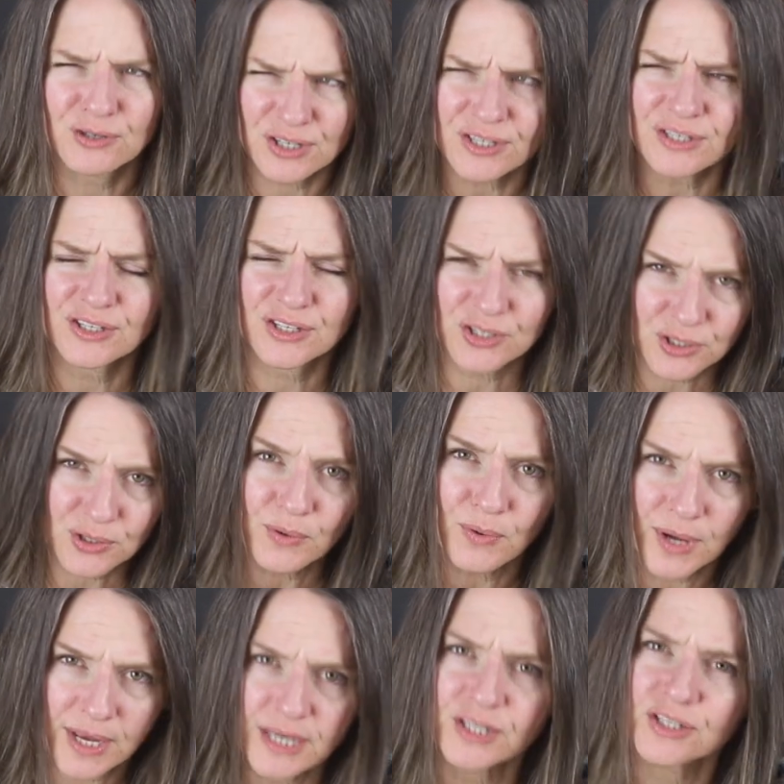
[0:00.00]
You should
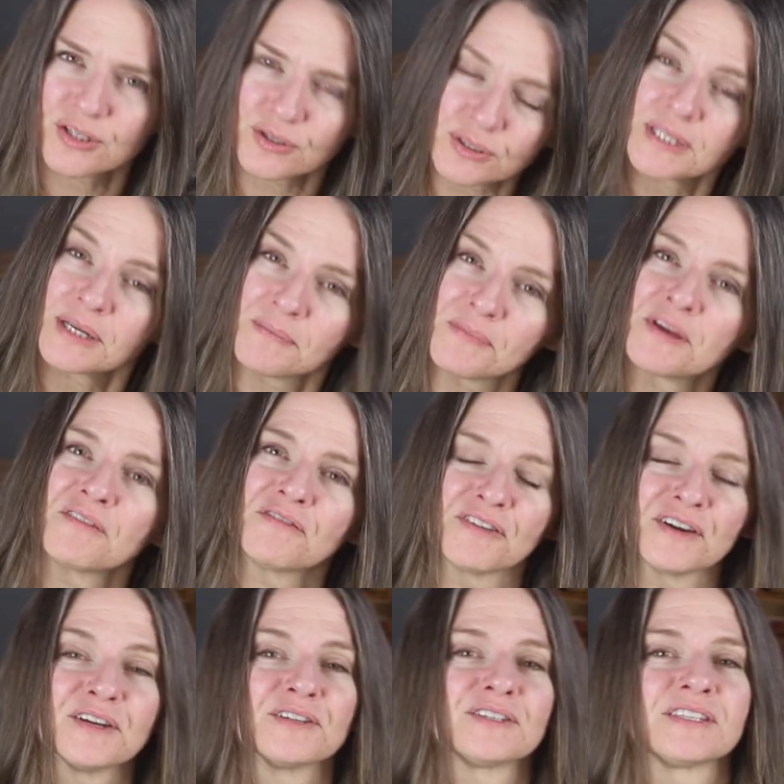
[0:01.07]
do it. Do something
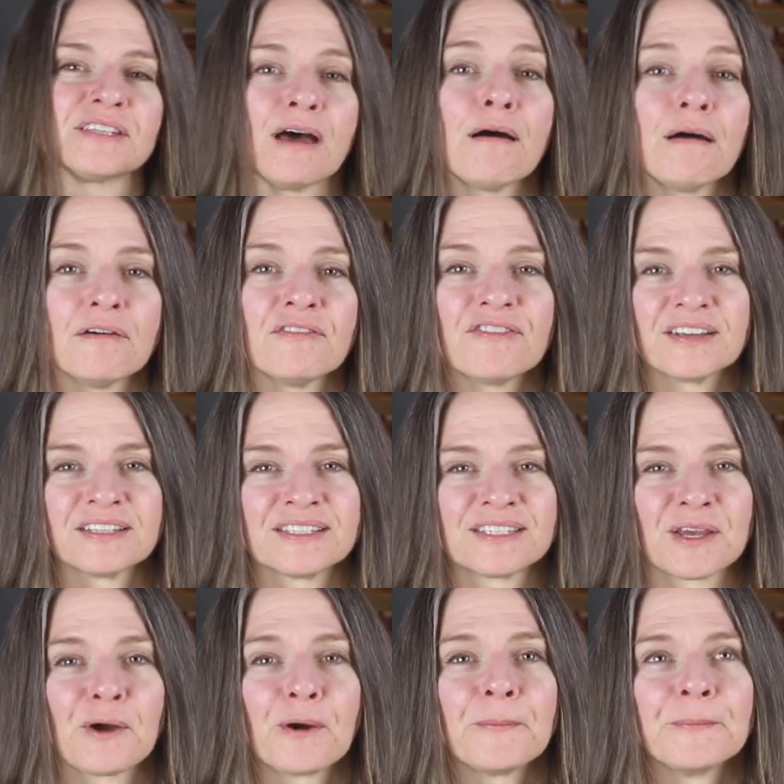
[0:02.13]
for yourself. And
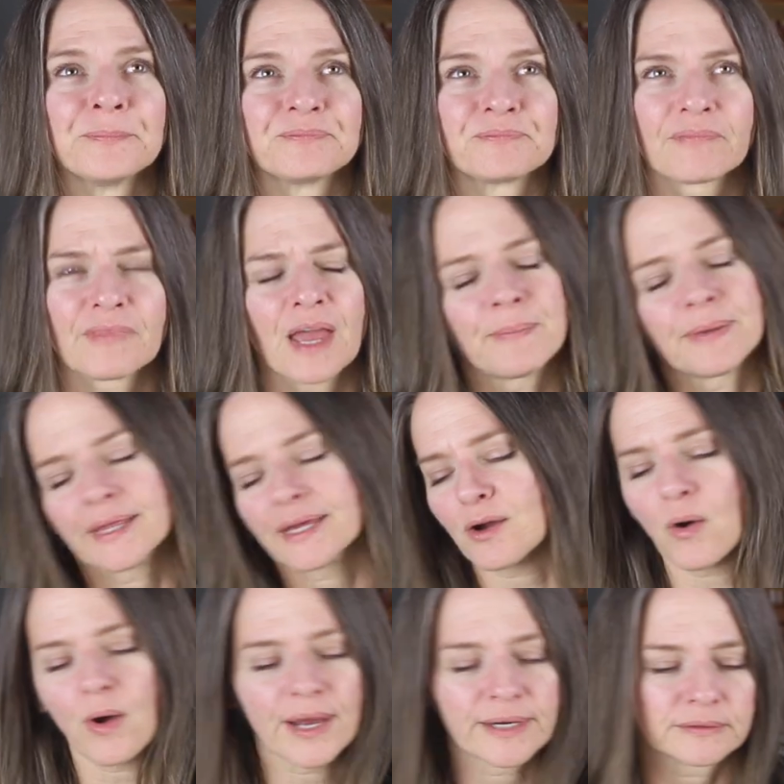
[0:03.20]
so I'd be like,
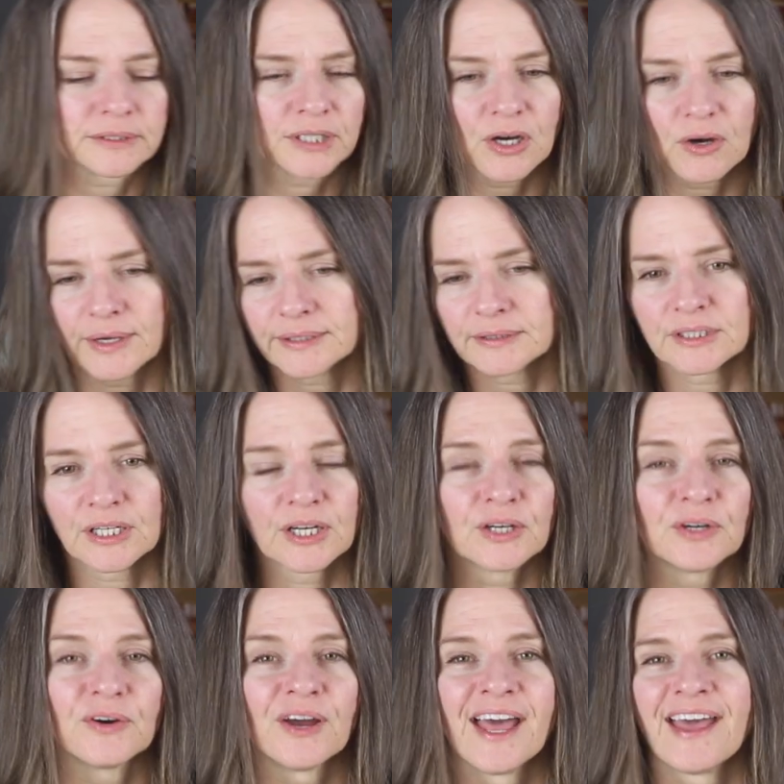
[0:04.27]
oh, I don't know. I don't
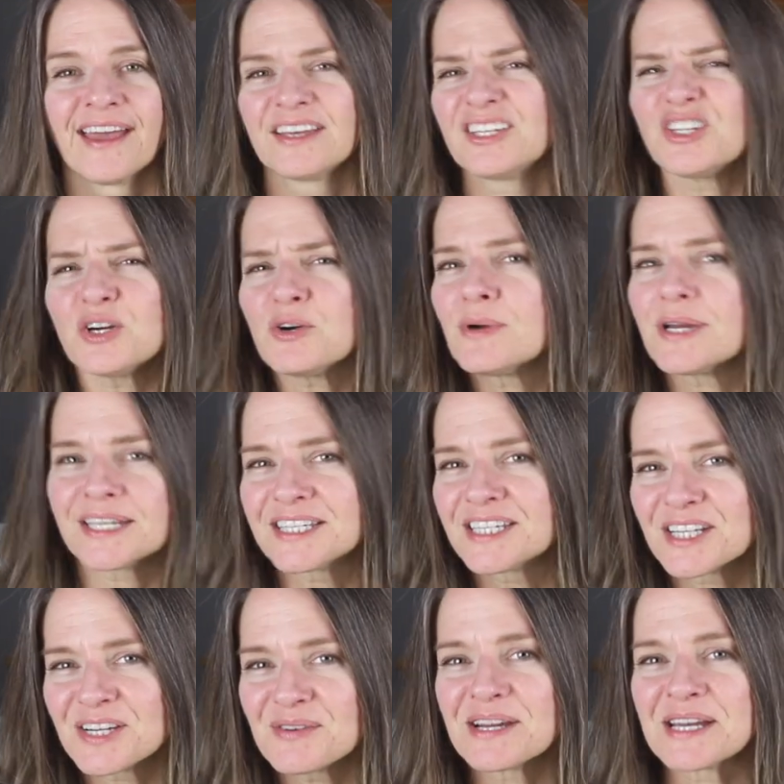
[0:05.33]
know. Do it.
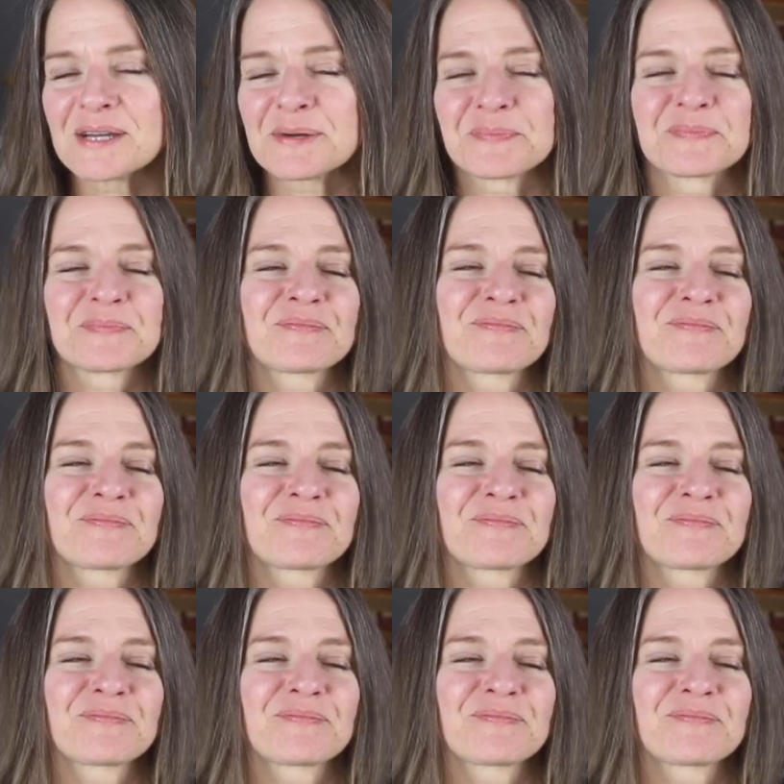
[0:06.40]
Do it.